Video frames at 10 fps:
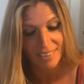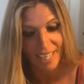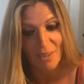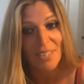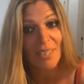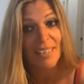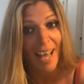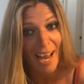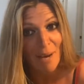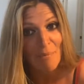There is a
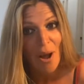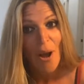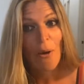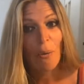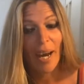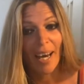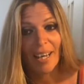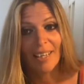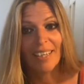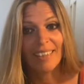time where
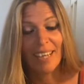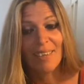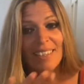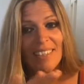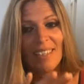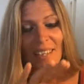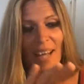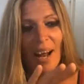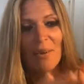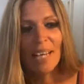there is
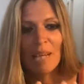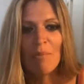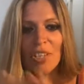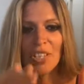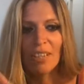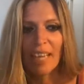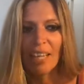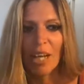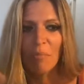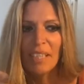all the emotions are
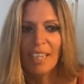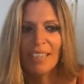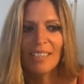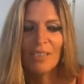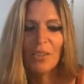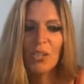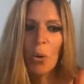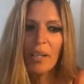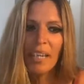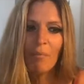coming, and this is a journey.